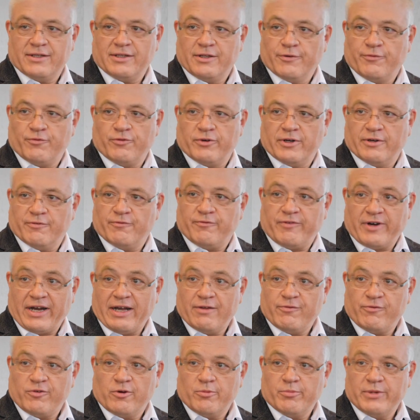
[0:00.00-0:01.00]
different file
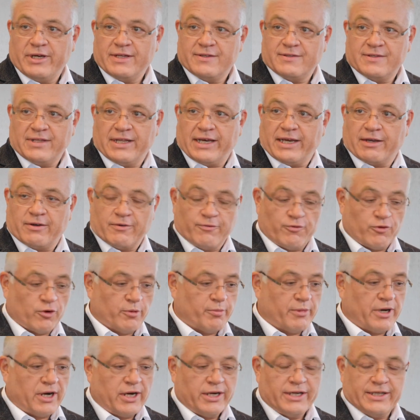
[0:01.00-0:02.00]
formats like from
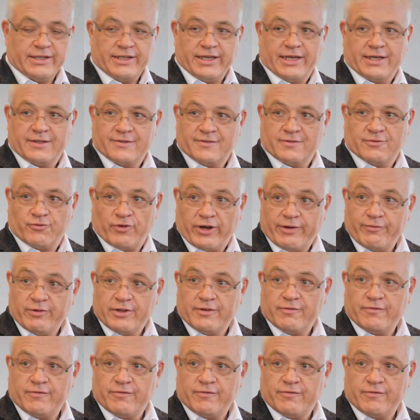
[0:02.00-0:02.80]
architects, Revit